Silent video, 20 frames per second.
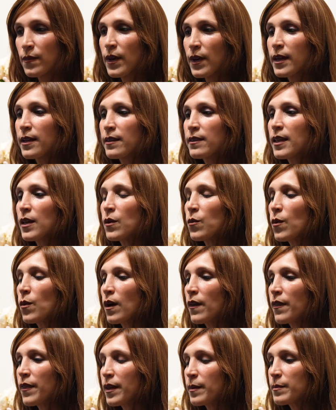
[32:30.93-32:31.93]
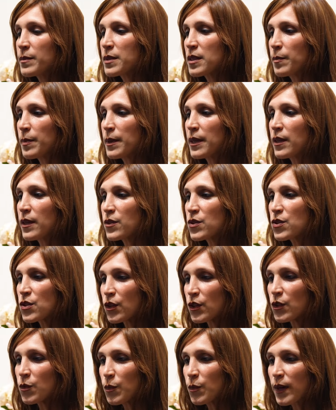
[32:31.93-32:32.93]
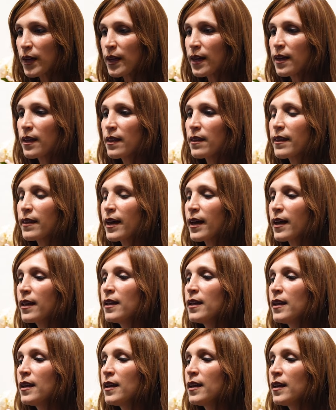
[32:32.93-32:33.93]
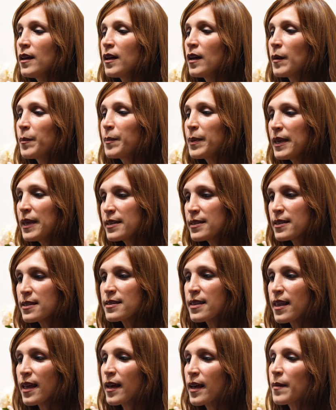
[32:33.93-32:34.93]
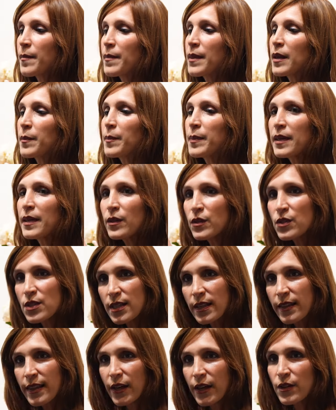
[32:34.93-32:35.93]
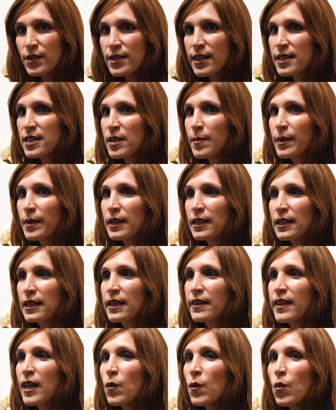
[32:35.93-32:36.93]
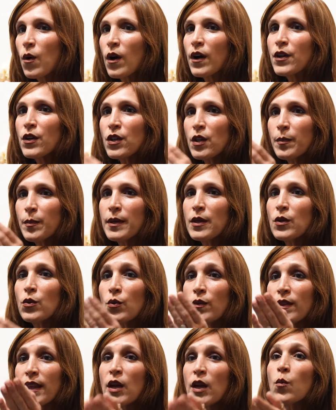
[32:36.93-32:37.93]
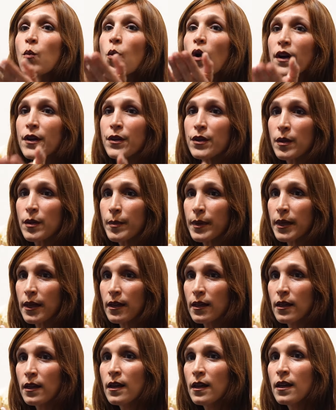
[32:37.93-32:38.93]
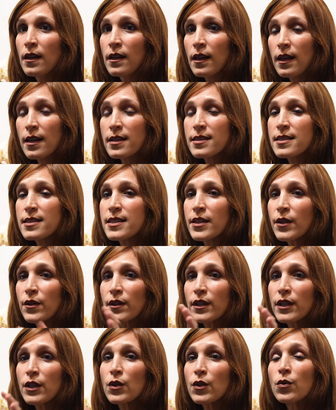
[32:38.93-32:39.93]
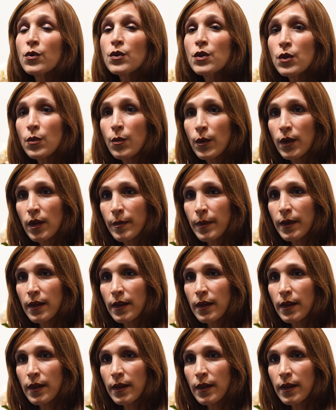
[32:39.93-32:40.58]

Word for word: Right? They want them to be a certain way that appeases them, that appeals to their sensibility. They want you to be who they want you to be, not necessarily who you want to